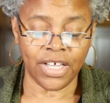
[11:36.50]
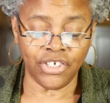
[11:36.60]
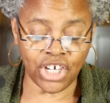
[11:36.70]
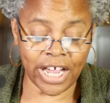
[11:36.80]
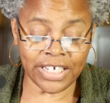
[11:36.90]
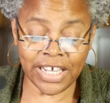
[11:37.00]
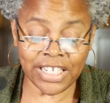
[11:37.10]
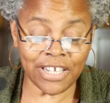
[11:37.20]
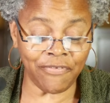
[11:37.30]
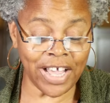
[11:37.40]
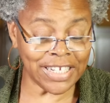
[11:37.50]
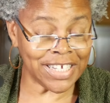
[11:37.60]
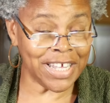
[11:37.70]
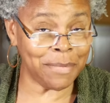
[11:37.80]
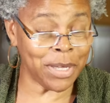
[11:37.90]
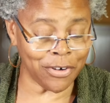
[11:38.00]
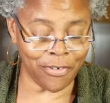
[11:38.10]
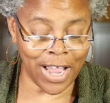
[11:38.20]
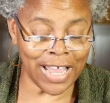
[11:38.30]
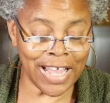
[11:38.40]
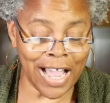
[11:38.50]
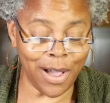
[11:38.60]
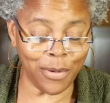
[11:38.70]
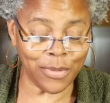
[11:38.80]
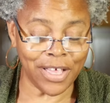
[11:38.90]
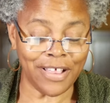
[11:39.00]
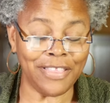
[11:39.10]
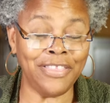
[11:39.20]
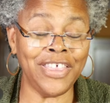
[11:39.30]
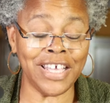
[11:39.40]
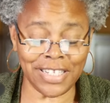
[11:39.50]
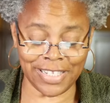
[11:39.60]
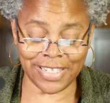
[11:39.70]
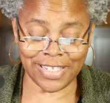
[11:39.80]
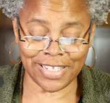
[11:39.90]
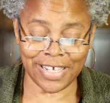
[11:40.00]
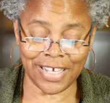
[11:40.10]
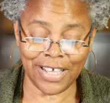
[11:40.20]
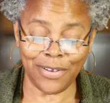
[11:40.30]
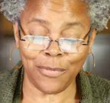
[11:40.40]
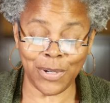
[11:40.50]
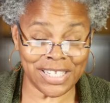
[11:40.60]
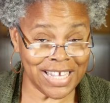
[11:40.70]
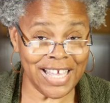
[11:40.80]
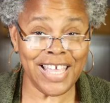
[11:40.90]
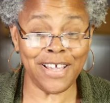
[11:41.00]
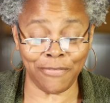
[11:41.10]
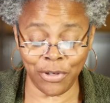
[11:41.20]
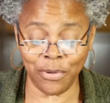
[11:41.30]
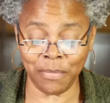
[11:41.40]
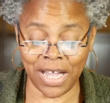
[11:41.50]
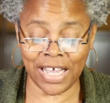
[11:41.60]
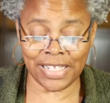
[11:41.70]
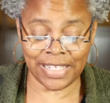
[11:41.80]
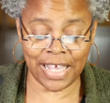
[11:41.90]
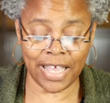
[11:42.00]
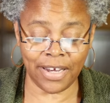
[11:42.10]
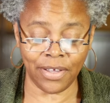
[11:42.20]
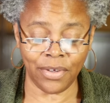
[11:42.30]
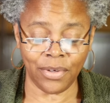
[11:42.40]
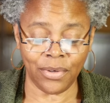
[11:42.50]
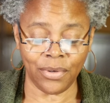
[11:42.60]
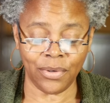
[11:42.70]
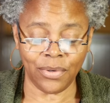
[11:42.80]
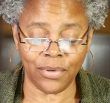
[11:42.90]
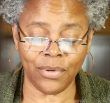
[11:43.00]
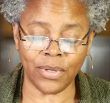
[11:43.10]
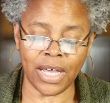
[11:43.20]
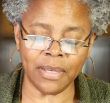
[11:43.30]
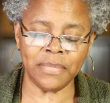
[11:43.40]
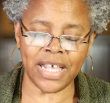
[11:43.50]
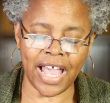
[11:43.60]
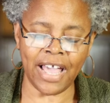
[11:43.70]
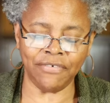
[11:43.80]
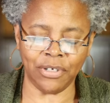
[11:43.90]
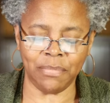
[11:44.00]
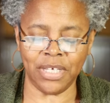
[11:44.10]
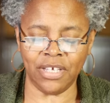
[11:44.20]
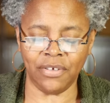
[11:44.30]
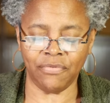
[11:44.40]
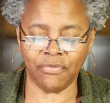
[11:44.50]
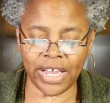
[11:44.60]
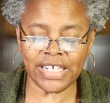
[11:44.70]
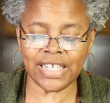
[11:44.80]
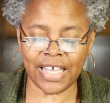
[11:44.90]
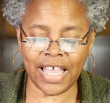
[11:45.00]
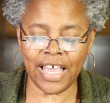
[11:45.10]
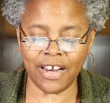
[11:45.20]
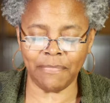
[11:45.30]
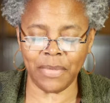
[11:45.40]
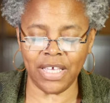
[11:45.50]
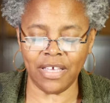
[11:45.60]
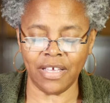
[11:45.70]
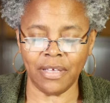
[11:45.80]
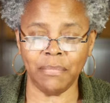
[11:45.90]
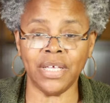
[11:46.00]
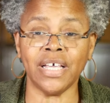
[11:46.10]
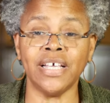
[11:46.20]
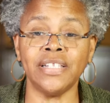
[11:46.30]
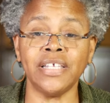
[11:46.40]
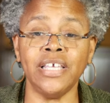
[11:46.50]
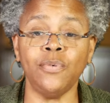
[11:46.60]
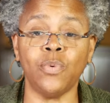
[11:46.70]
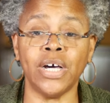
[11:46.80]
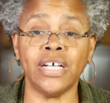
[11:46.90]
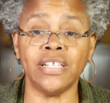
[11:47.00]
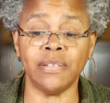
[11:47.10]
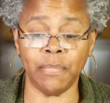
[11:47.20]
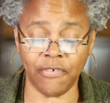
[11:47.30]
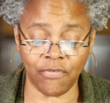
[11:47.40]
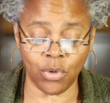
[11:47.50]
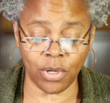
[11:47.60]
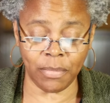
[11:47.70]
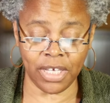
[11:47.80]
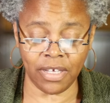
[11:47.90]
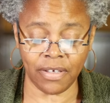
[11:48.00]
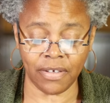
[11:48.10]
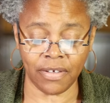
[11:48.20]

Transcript: John testified to him and cried out, "This was he of whom I said, who comes after me ranks ahead of me because he was before me.